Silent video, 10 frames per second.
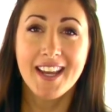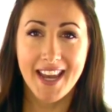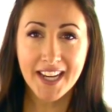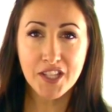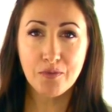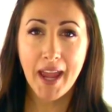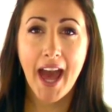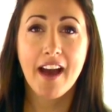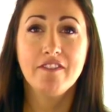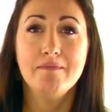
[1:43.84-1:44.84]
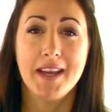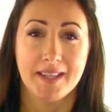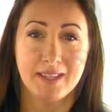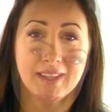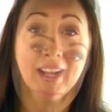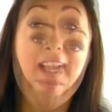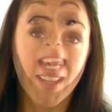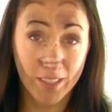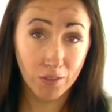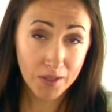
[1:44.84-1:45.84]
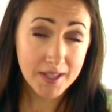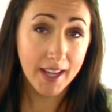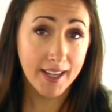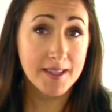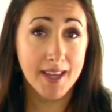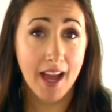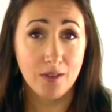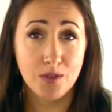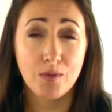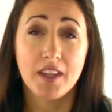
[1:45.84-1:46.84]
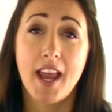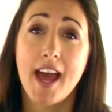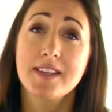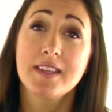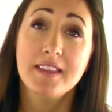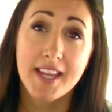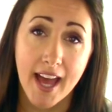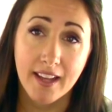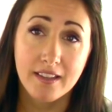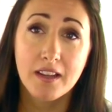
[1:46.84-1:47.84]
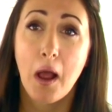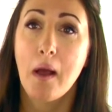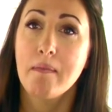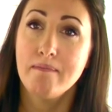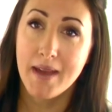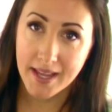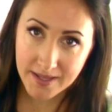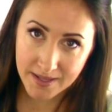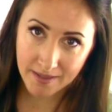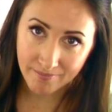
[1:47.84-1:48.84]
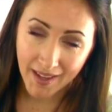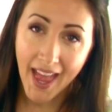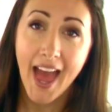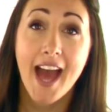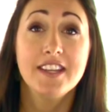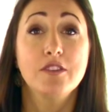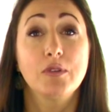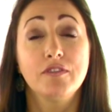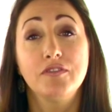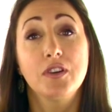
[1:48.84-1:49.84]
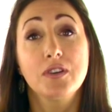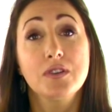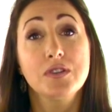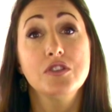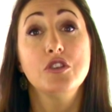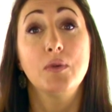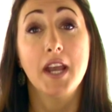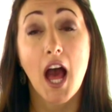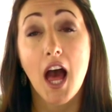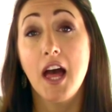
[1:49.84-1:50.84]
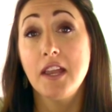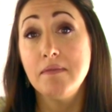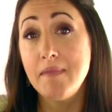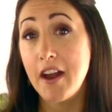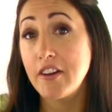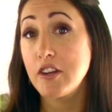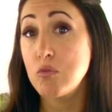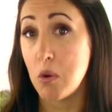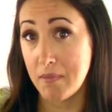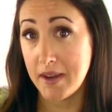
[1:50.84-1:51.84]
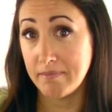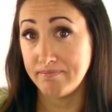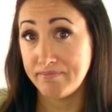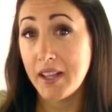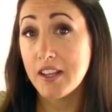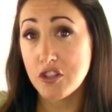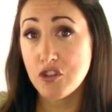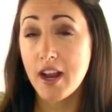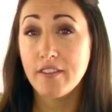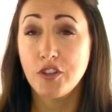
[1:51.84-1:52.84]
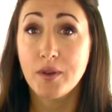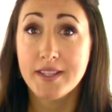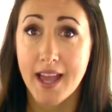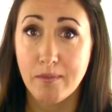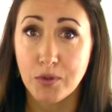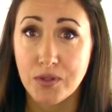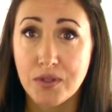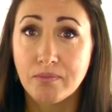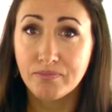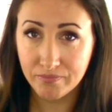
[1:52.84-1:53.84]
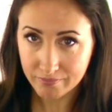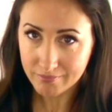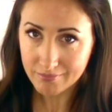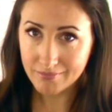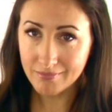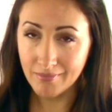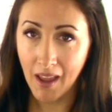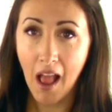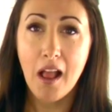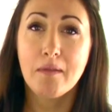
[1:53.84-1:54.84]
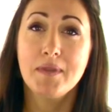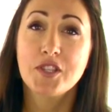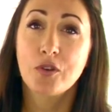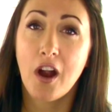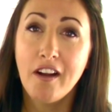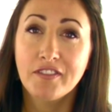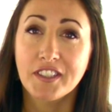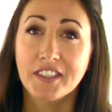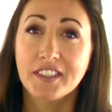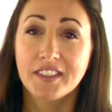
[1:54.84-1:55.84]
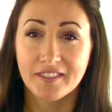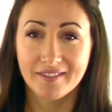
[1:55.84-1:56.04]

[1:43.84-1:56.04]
Next we have Miss. It looks like it sounds with an S at the end, Miss, and it refers to an unmarried woman. Let's try a few examples. Miss Crawford,